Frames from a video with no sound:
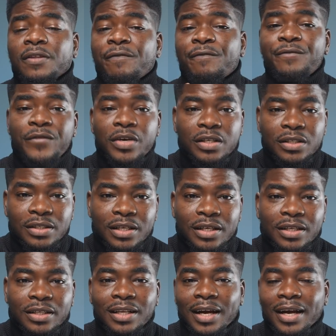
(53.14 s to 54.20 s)
the first
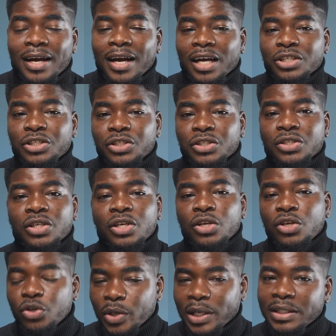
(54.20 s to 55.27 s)
thing that catches
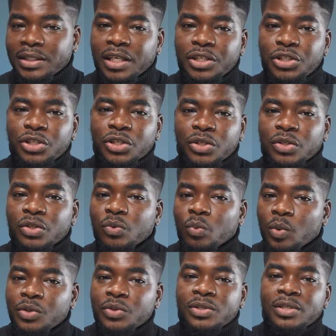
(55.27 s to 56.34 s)
your attention
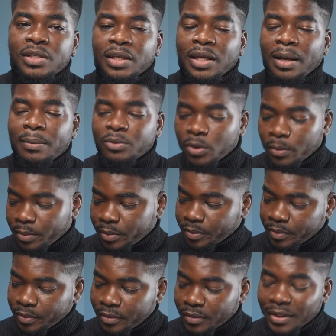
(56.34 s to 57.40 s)
when you see the laptop,
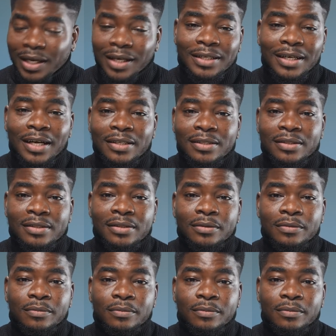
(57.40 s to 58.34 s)
and that is